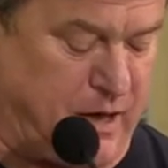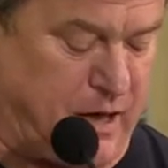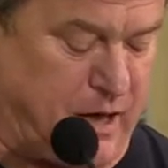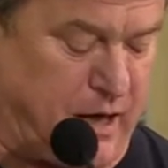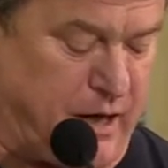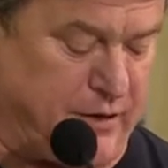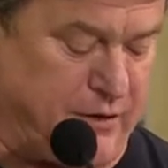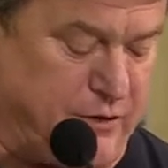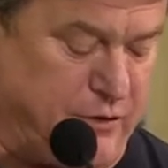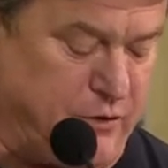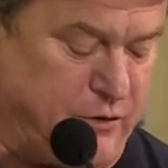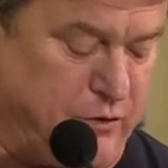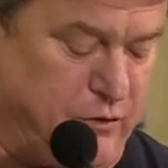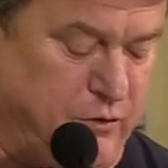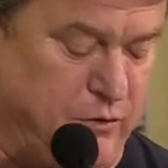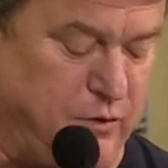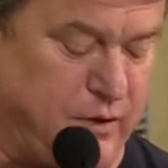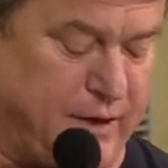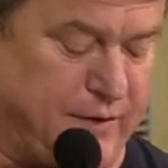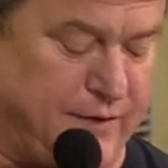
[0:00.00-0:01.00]
I
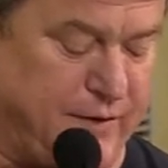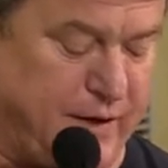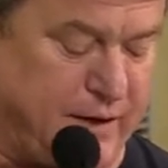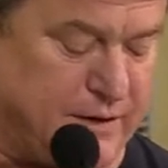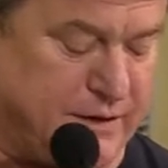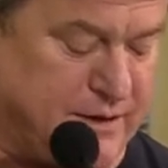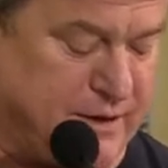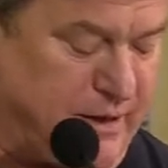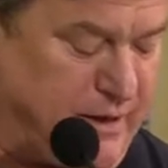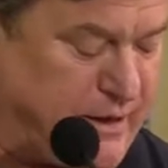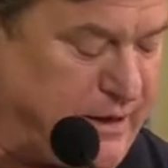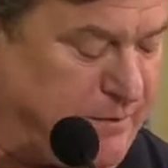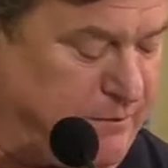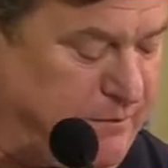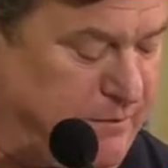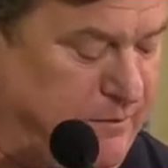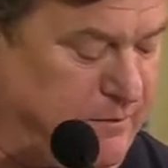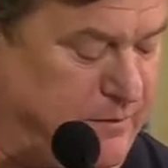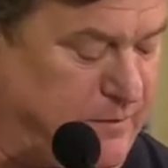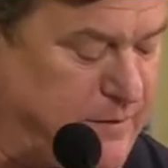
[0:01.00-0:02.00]
knew at that
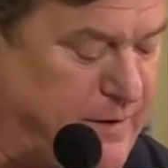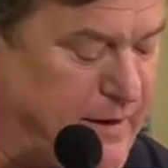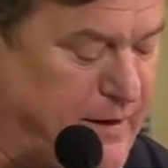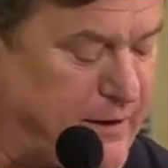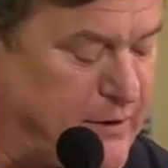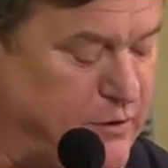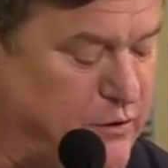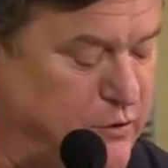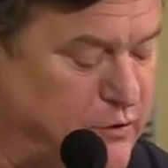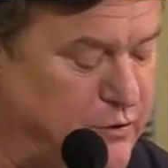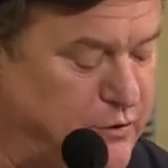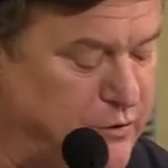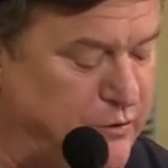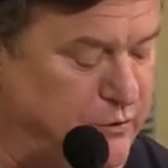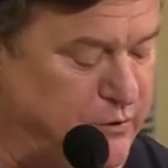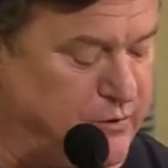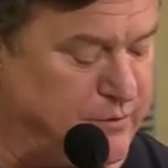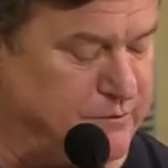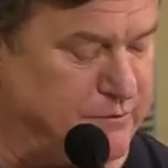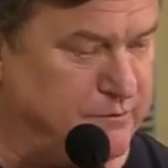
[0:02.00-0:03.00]
time that I could
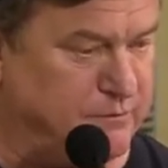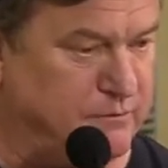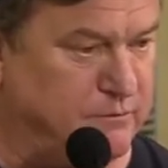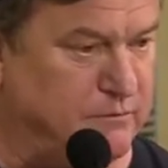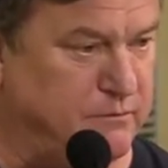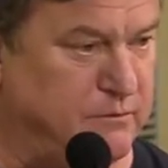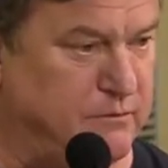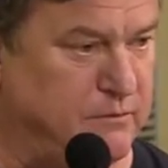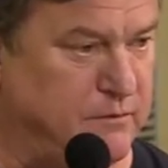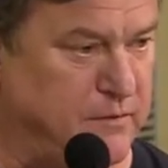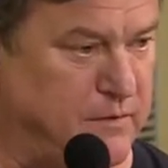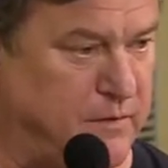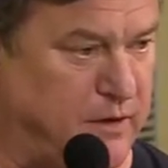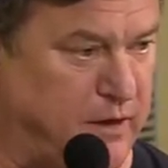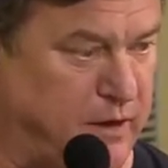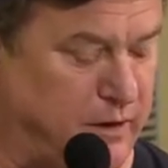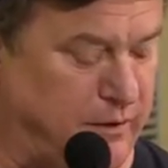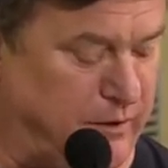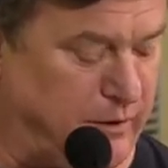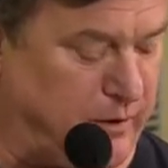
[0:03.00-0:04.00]
do it,
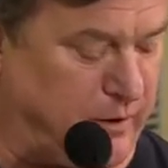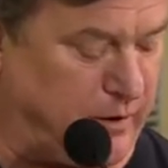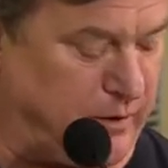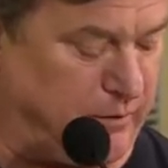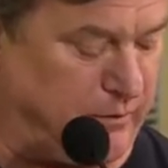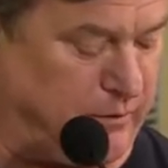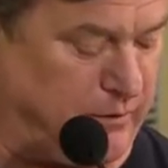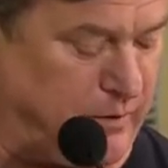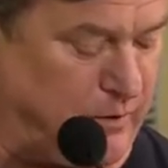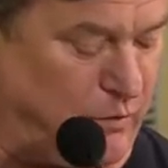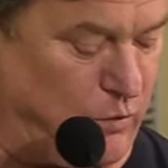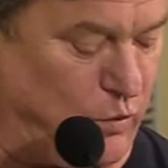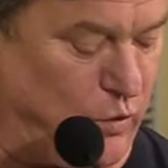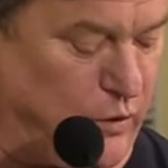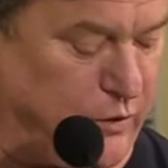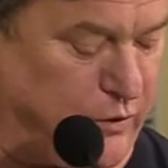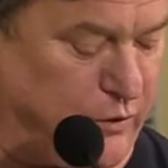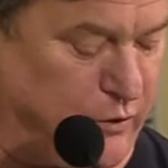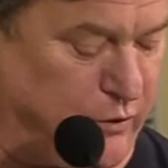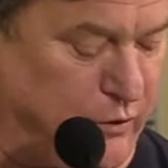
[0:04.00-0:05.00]
and then
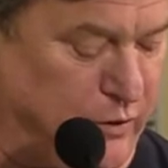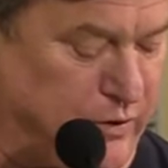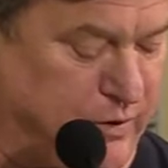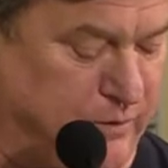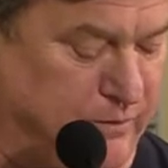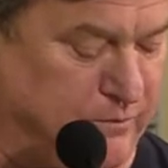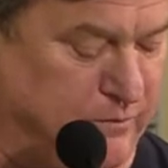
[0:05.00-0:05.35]
would do it.